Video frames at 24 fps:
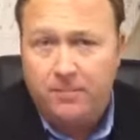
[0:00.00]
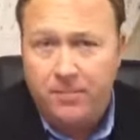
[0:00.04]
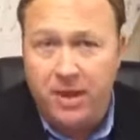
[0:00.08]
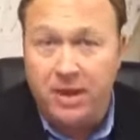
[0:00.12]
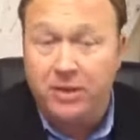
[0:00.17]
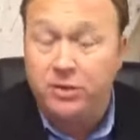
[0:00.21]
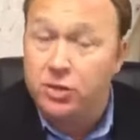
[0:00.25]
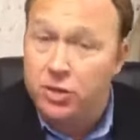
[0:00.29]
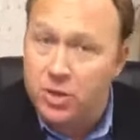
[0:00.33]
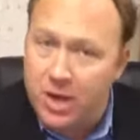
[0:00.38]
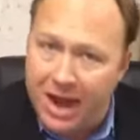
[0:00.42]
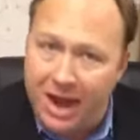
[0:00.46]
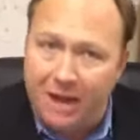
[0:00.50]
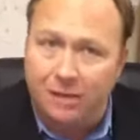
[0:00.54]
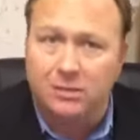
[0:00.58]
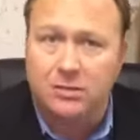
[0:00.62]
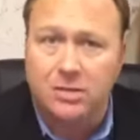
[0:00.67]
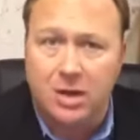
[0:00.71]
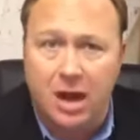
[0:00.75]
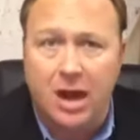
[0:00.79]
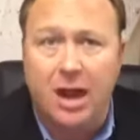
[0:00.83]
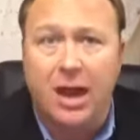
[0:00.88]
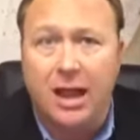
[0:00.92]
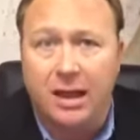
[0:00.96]
that it's now
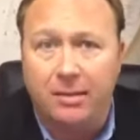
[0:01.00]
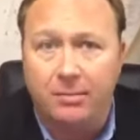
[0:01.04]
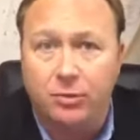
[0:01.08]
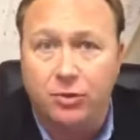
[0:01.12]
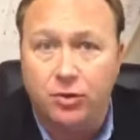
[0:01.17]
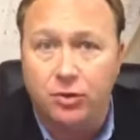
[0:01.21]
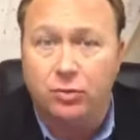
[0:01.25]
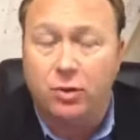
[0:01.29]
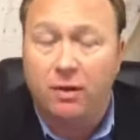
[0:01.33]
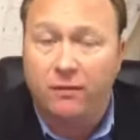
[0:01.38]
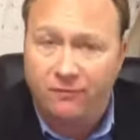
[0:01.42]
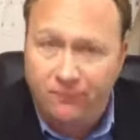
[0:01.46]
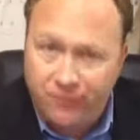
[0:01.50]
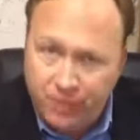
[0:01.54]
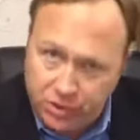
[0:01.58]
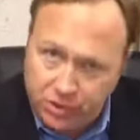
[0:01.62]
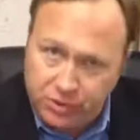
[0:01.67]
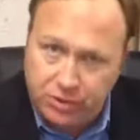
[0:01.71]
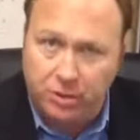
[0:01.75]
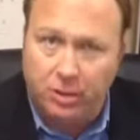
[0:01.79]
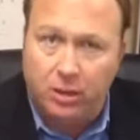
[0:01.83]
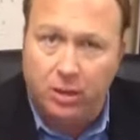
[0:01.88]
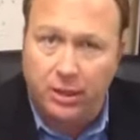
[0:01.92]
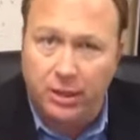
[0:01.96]
time to
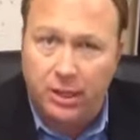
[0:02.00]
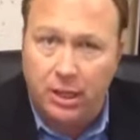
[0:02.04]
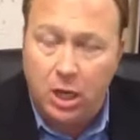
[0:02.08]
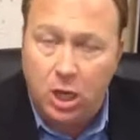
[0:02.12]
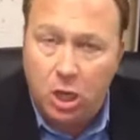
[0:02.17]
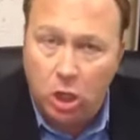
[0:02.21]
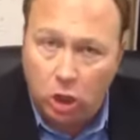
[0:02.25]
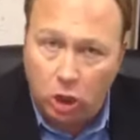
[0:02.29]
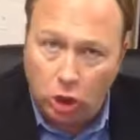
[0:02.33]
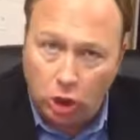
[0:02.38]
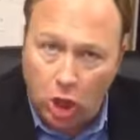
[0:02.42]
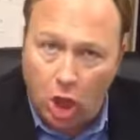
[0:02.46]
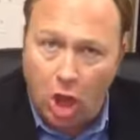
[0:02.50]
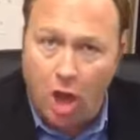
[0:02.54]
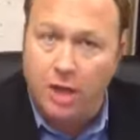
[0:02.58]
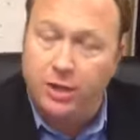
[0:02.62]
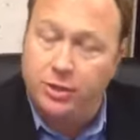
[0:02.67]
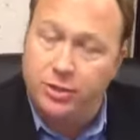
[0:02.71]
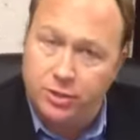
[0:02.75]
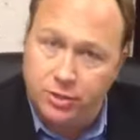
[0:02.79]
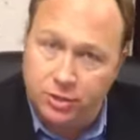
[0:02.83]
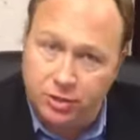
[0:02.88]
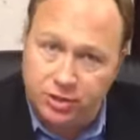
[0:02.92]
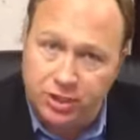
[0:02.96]
officially
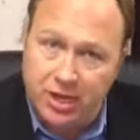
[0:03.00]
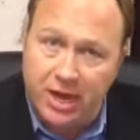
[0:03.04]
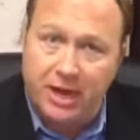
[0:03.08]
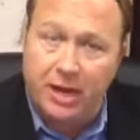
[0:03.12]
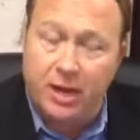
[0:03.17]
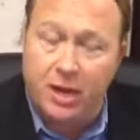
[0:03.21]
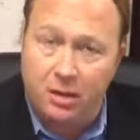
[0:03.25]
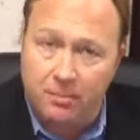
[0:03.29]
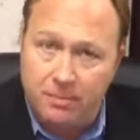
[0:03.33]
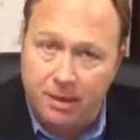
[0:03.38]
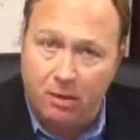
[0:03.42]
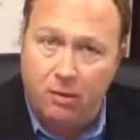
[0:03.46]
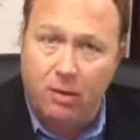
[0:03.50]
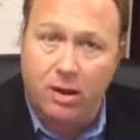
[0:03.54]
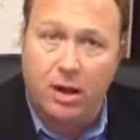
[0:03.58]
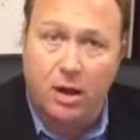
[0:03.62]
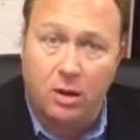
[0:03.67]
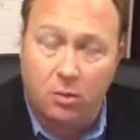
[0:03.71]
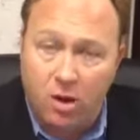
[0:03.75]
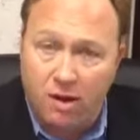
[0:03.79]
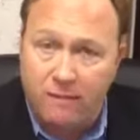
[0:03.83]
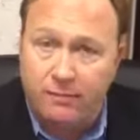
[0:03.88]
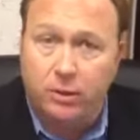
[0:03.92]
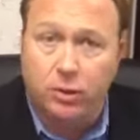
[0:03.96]
launch the second
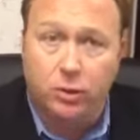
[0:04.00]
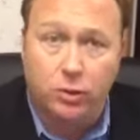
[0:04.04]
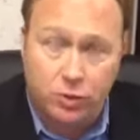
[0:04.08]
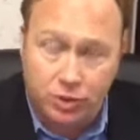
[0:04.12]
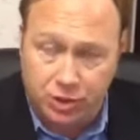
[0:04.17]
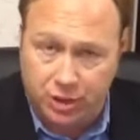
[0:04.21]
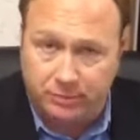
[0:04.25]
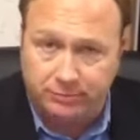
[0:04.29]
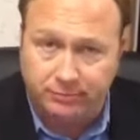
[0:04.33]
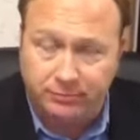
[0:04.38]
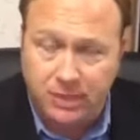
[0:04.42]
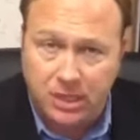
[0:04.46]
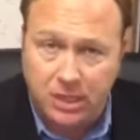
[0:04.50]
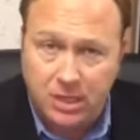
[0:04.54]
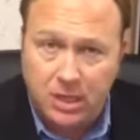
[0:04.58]
American Revolution.